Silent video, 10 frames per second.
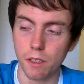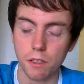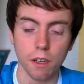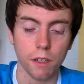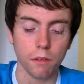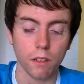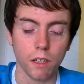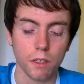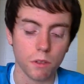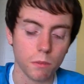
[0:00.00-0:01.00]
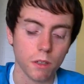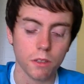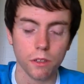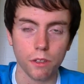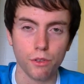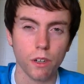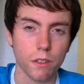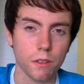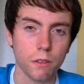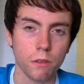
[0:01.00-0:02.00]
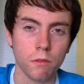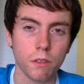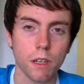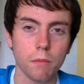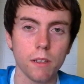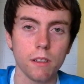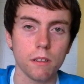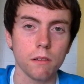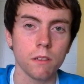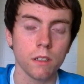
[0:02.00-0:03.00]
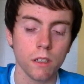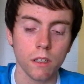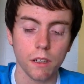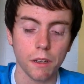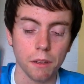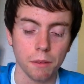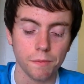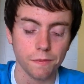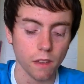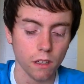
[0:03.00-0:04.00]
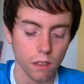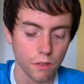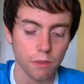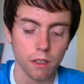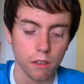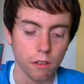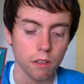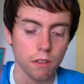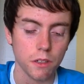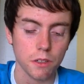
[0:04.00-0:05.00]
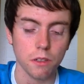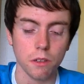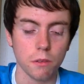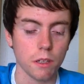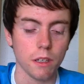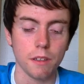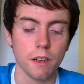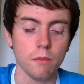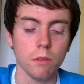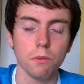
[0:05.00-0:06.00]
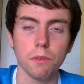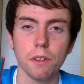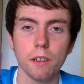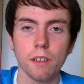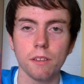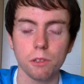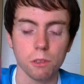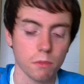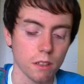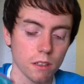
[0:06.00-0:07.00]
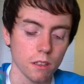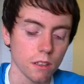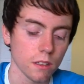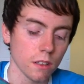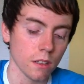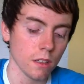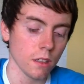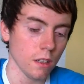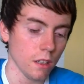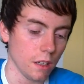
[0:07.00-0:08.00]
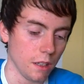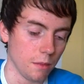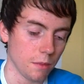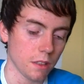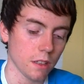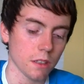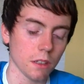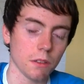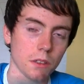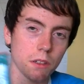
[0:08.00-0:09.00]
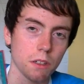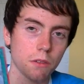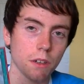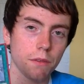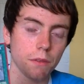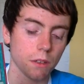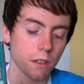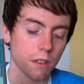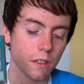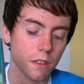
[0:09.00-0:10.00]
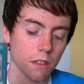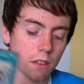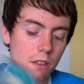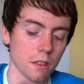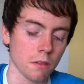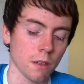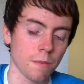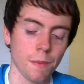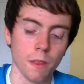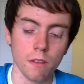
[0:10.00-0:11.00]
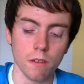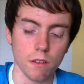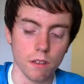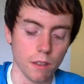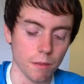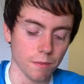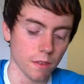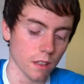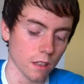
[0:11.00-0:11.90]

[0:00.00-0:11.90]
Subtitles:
Discard 1 Lightsworn monster, draw 2, then mill 2. That's really good. You're stuck with a dead wolf in your hand or something, you know. So it's great for consistency as well. You